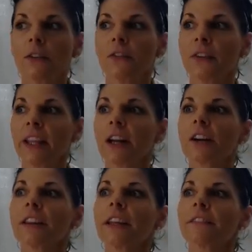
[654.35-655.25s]
Fate
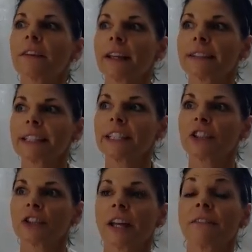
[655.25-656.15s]
are the events in
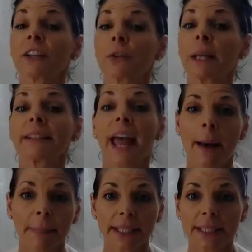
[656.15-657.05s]
your life that are meant to
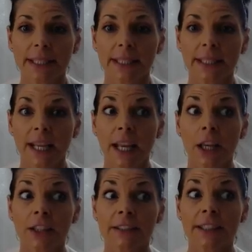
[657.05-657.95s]
happen.
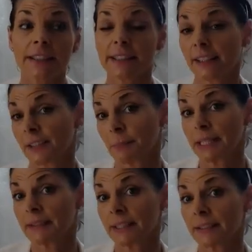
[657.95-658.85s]
Success in
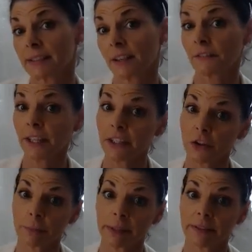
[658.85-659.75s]
business,
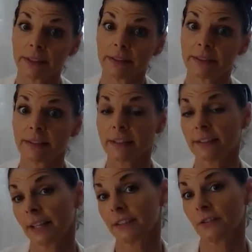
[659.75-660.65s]
failure in business.
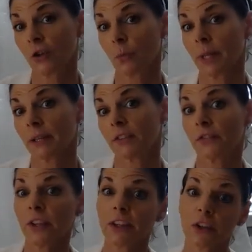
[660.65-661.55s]
Success in romance,
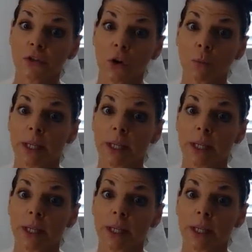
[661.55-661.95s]
failure in romance.